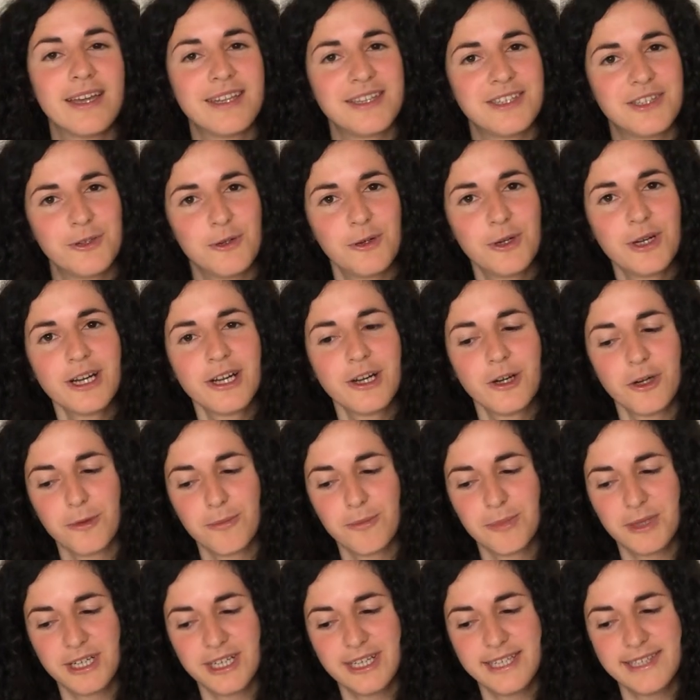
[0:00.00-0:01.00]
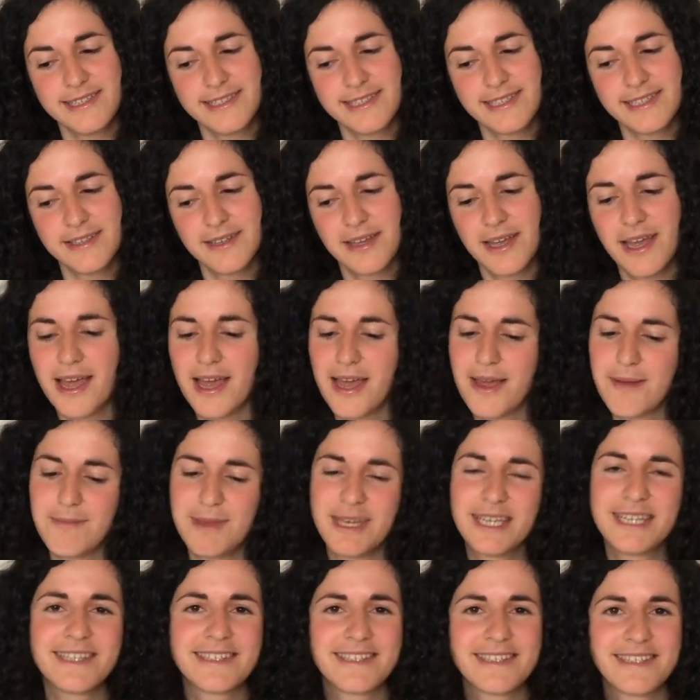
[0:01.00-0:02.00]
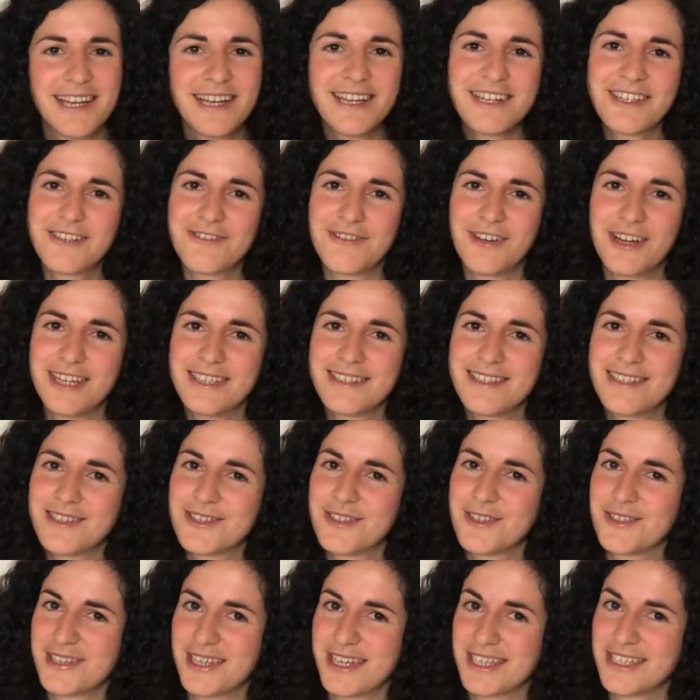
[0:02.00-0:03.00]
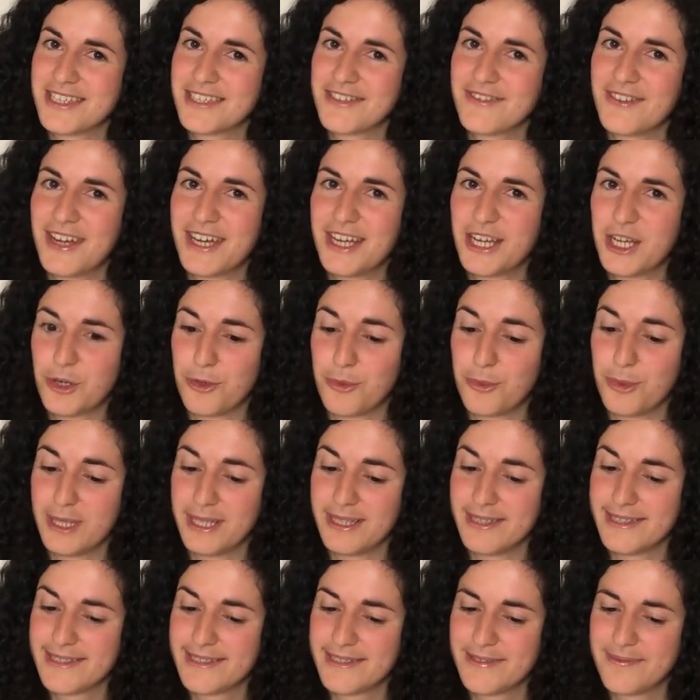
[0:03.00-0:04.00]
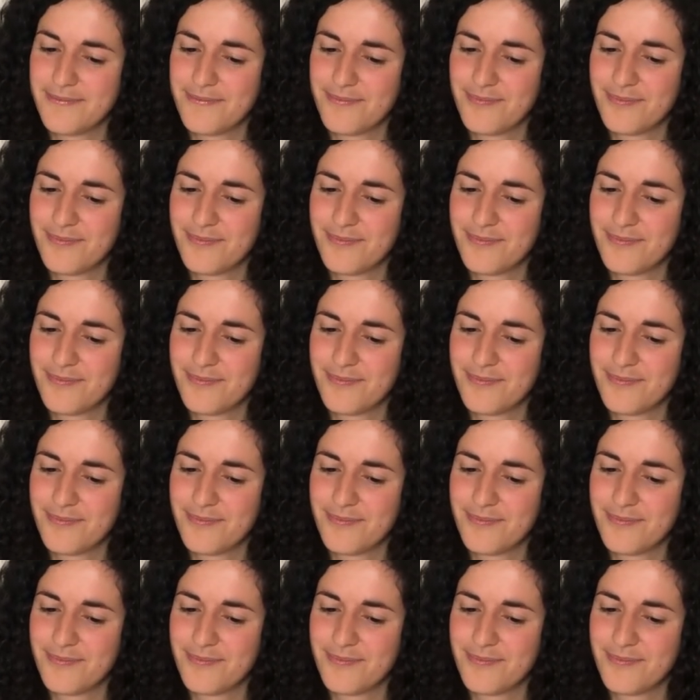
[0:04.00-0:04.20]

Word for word: and you are her priest, making sacrifices to satisfy her wills.